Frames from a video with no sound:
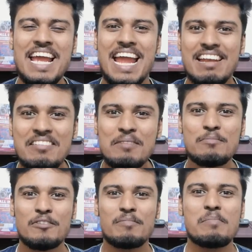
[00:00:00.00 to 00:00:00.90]
n number
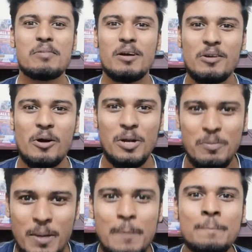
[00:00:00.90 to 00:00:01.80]
of people are calling
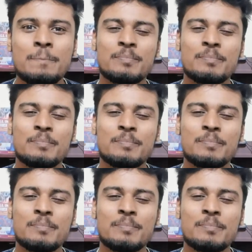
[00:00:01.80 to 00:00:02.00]
me